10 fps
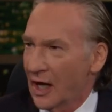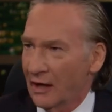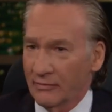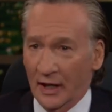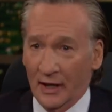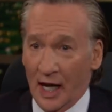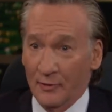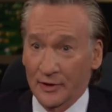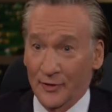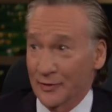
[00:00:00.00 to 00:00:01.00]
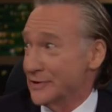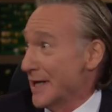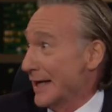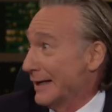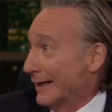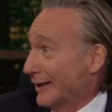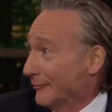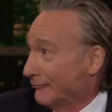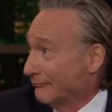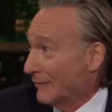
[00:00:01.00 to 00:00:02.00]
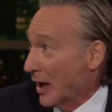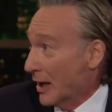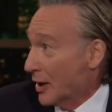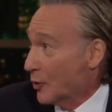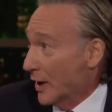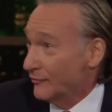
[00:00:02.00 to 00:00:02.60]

I, I would have thought it was 80, yeah.